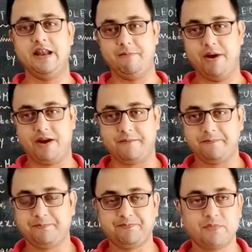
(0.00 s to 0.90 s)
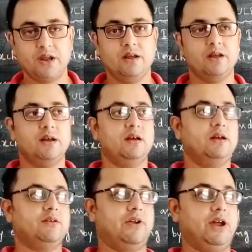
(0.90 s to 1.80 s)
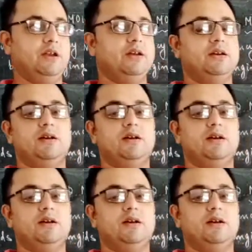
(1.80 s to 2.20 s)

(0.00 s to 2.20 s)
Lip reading: number. Right?